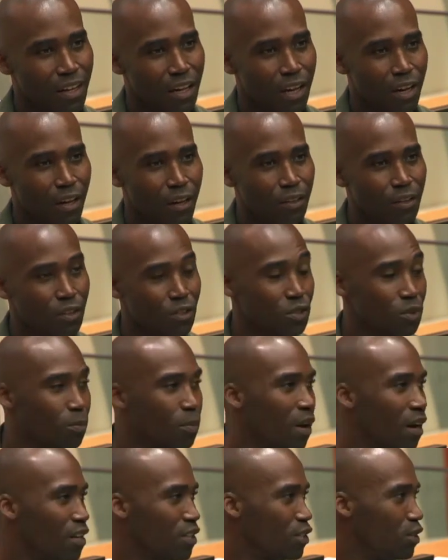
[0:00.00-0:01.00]
there's a
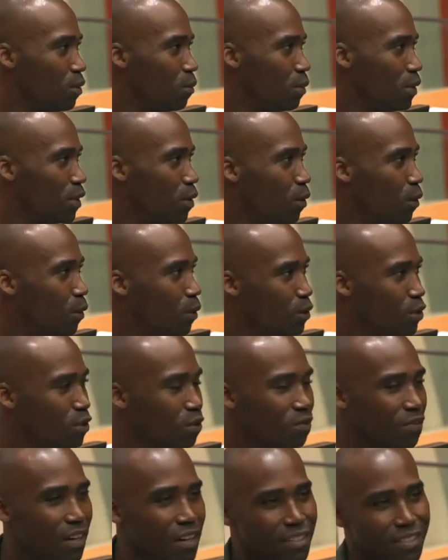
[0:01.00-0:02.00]
posture we call
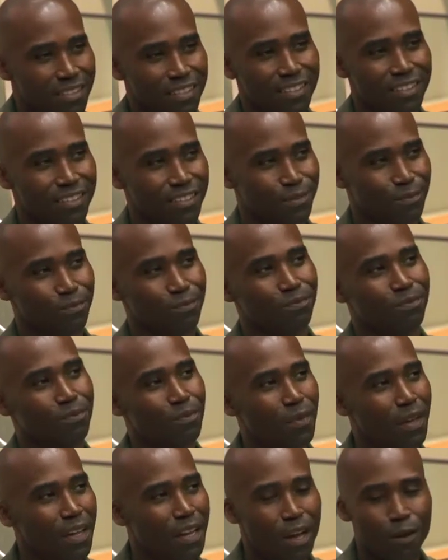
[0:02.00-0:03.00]
Shavasana,
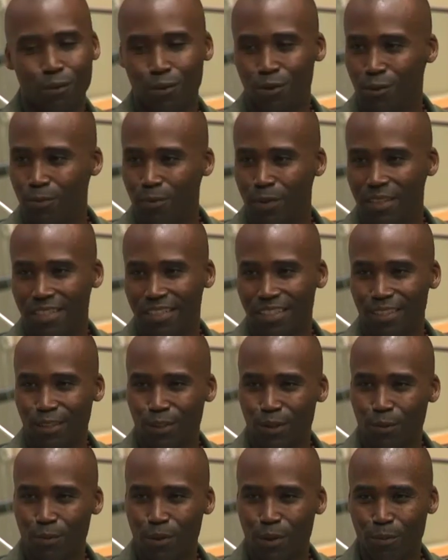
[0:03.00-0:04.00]
and I was
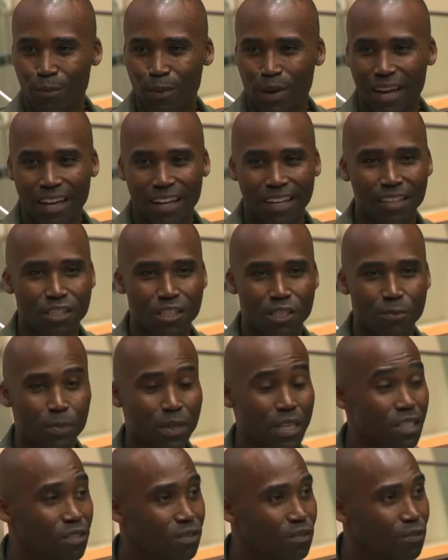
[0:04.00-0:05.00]
basically on my back in the
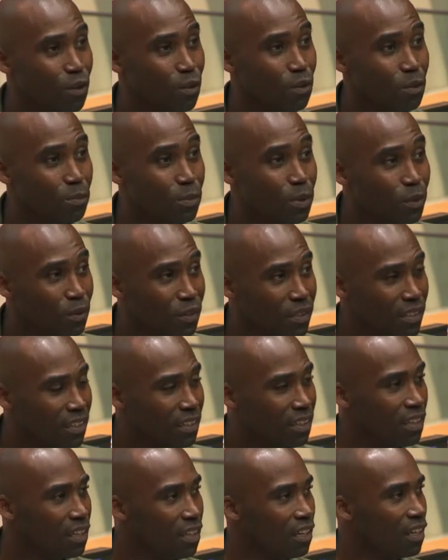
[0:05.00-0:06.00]
space of
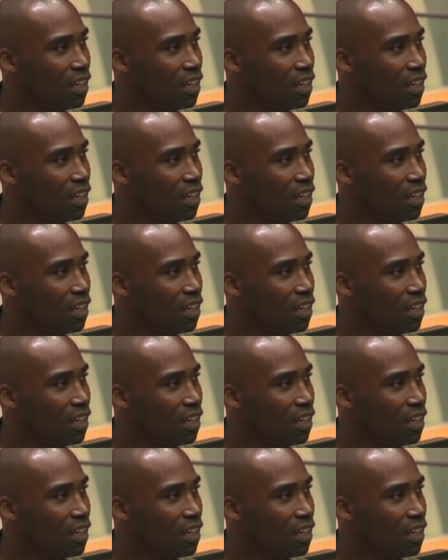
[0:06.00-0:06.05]
vulnerability.